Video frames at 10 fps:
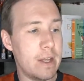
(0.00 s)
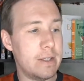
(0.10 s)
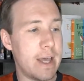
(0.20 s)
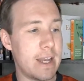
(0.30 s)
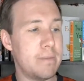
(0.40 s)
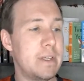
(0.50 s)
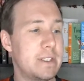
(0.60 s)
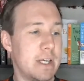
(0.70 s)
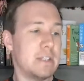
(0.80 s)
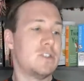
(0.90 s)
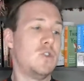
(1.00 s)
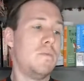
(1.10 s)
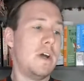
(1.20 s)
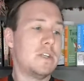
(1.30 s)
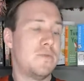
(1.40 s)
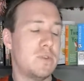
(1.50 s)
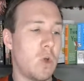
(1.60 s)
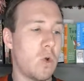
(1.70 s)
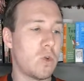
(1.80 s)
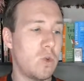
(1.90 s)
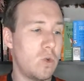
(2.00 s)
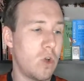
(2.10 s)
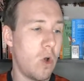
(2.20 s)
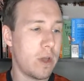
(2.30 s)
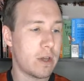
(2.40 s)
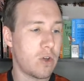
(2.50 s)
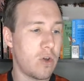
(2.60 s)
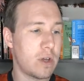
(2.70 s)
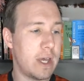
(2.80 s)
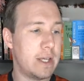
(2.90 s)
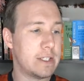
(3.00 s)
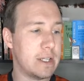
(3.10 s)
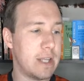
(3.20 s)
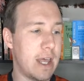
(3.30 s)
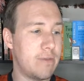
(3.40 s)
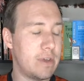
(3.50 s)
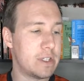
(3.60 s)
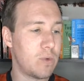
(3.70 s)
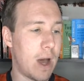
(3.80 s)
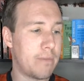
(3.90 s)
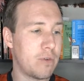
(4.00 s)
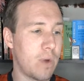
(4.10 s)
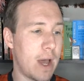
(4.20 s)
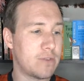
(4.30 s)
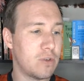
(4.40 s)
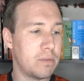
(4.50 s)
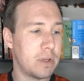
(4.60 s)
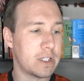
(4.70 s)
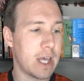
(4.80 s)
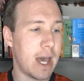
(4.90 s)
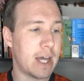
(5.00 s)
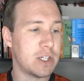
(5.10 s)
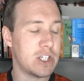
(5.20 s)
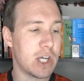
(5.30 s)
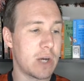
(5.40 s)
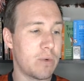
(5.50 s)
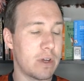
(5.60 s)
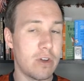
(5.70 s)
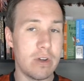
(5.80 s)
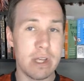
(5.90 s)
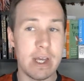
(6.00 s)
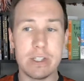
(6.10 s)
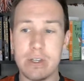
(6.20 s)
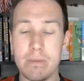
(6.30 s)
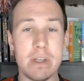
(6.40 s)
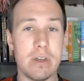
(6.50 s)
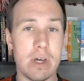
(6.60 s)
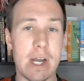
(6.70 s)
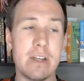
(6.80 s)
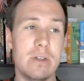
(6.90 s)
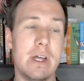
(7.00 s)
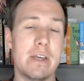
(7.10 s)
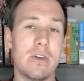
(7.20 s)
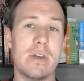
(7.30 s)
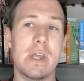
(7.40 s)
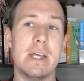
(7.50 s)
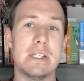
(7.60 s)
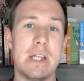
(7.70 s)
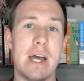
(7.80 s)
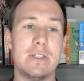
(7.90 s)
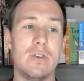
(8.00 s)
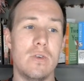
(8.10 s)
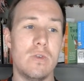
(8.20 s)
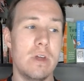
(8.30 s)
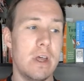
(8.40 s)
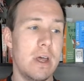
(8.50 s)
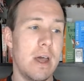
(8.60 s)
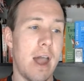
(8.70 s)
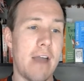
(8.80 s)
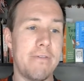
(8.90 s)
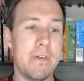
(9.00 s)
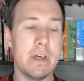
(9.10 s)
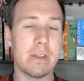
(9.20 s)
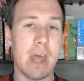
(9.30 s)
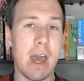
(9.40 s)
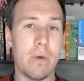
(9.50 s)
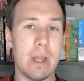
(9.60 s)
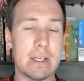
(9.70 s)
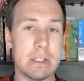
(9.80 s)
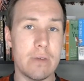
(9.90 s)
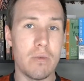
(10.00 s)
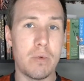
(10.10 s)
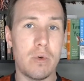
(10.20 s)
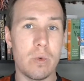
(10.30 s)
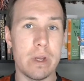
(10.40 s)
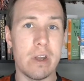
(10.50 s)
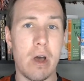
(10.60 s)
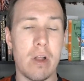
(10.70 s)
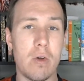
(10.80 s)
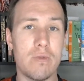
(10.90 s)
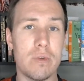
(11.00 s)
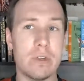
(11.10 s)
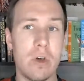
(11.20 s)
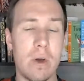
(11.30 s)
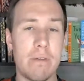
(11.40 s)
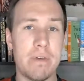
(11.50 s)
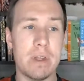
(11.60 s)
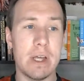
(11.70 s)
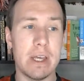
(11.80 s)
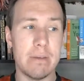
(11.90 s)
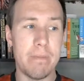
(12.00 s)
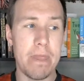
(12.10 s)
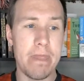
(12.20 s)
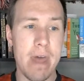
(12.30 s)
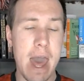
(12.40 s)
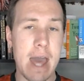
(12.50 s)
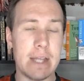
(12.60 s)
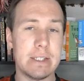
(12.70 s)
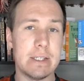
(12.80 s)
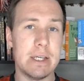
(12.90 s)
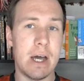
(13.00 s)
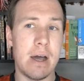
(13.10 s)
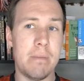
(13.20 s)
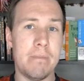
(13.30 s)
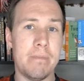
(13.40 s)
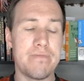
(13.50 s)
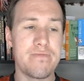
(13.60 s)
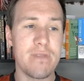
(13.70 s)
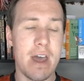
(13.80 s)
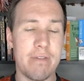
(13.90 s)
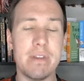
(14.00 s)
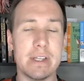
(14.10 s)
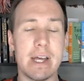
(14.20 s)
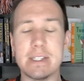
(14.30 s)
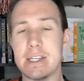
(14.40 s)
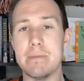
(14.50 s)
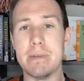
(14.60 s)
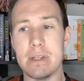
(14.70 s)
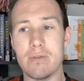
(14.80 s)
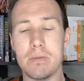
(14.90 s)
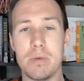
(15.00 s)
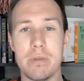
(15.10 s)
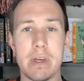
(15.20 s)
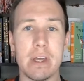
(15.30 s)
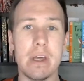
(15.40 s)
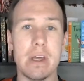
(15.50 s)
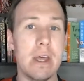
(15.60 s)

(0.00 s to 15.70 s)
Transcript: Danny B says too much for Dorgu. Go get Kirkes and Davies swap for Rashford plus cash in January. Kirkes could be good. I do like Kirkes a lot too. I feel like that one has Liverpool written all over it though. I feel like that. I feel like that's going to be a Liverpool thing.